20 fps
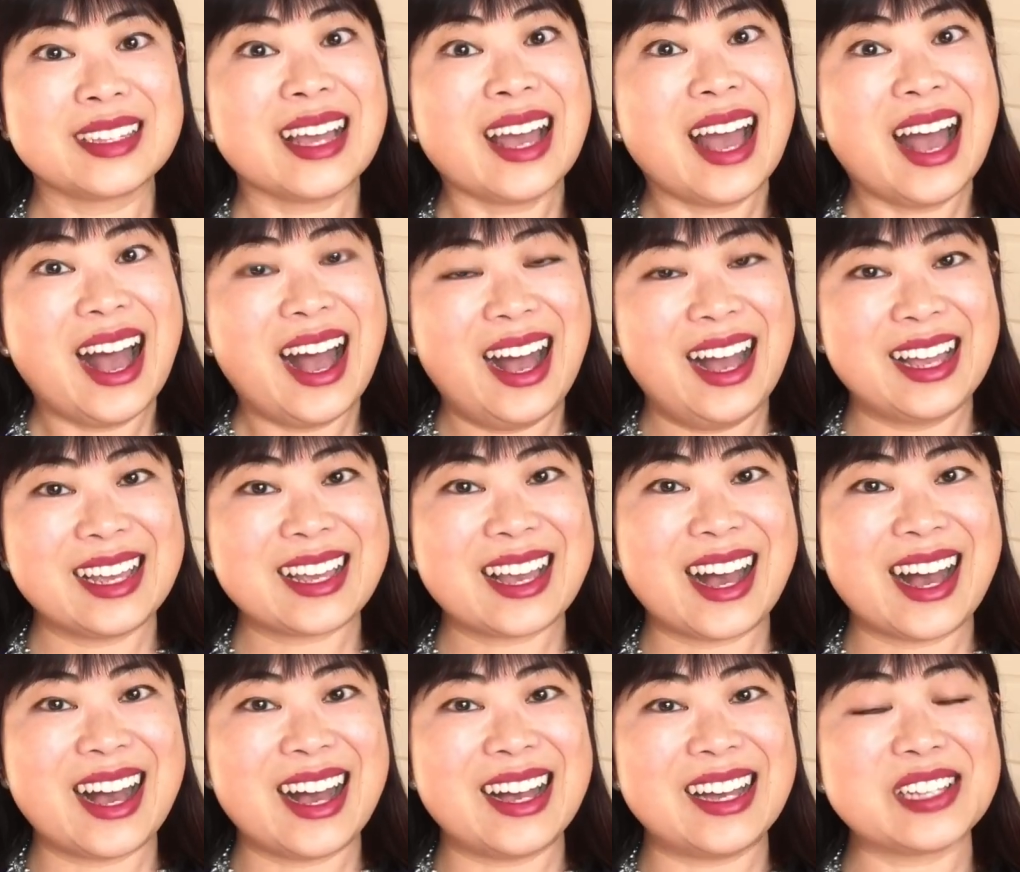Hi
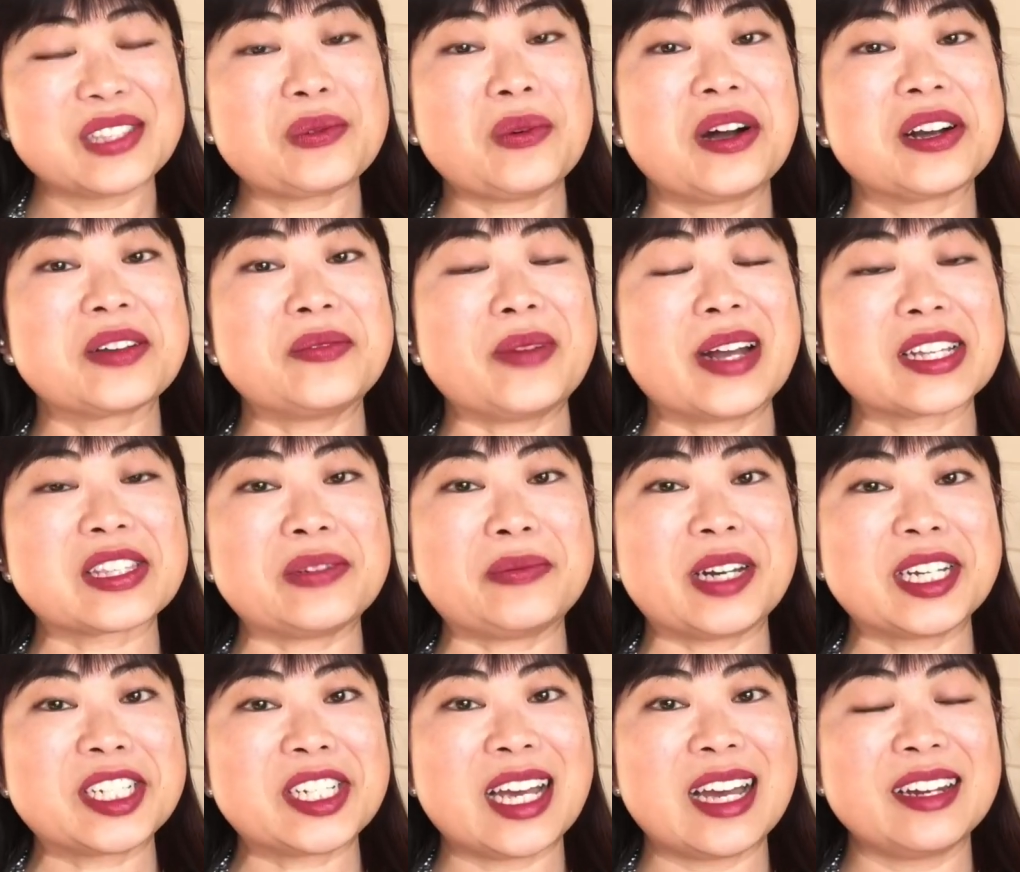guys, welcome back to
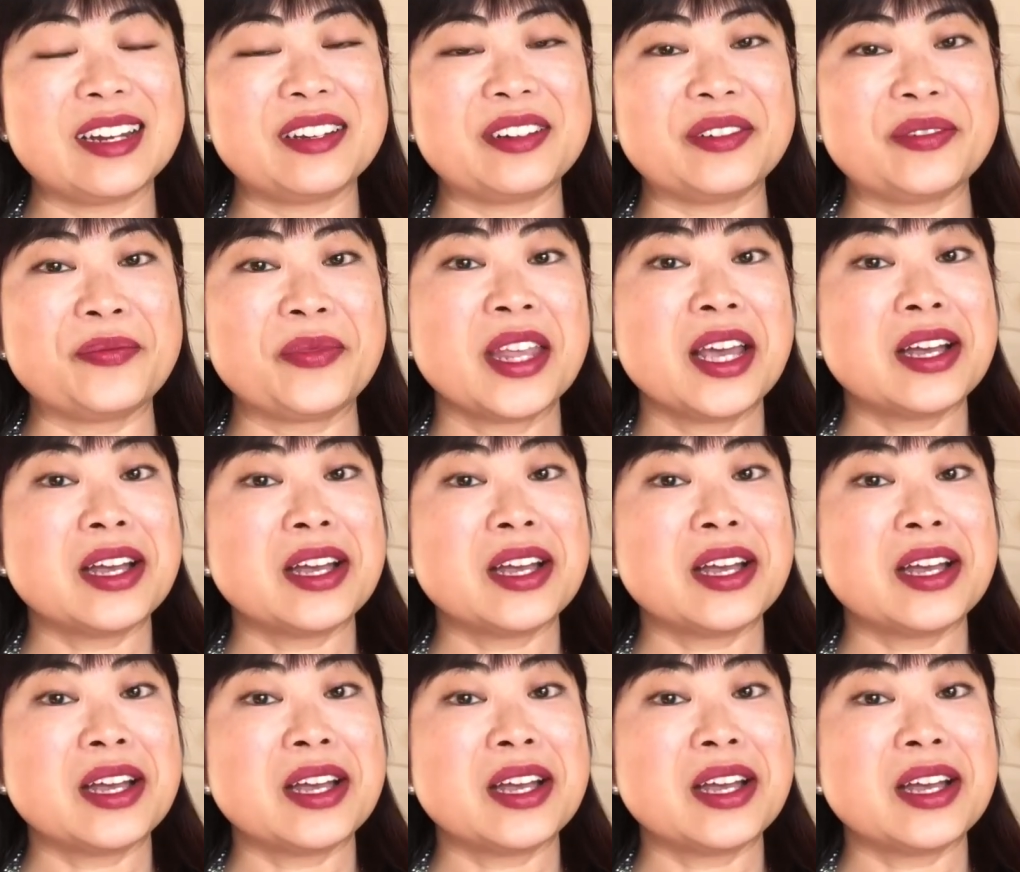my channel.